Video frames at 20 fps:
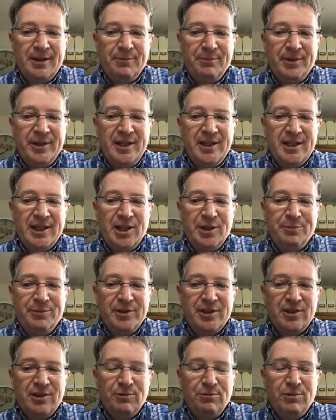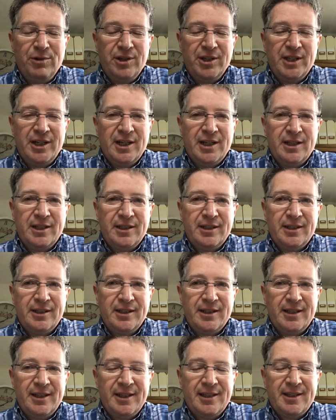Please help us to work hard,
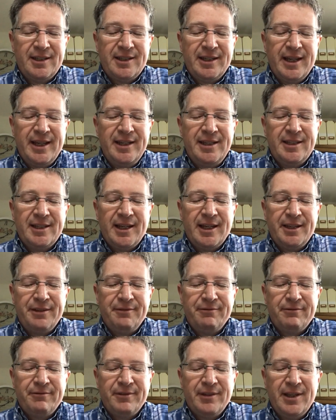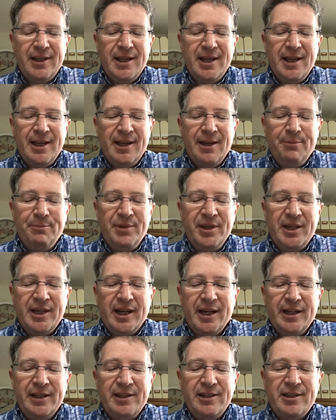stay safe, and be
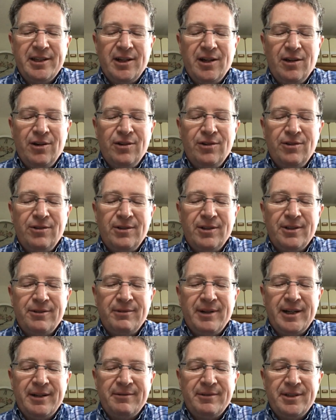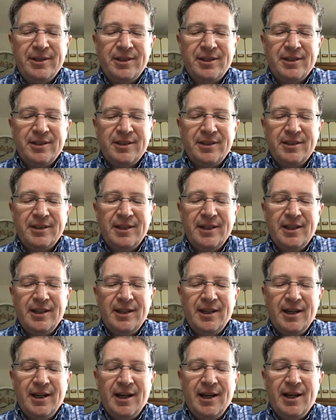kind to all around us.
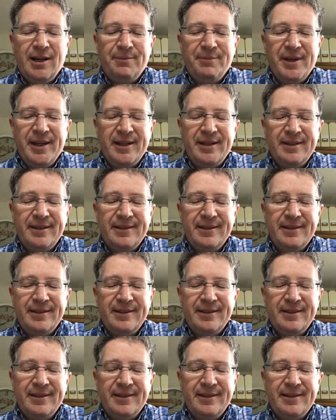Amen.